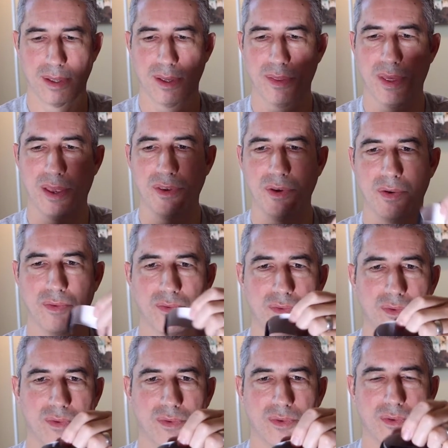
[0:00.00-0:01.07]
Then you
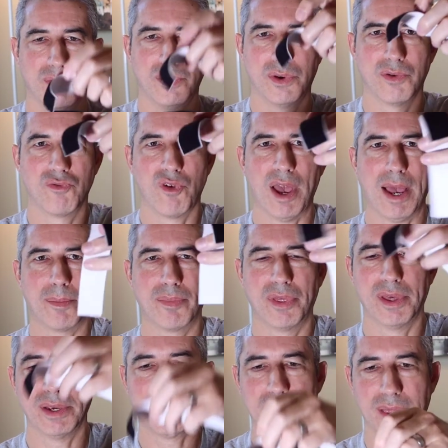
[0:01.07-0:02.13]
wrap
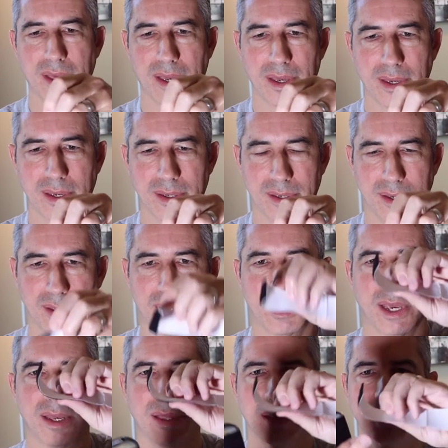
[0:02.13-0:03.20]
this thing.
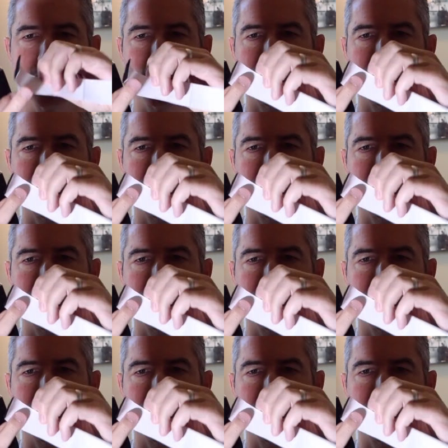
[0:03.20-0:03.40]
There's a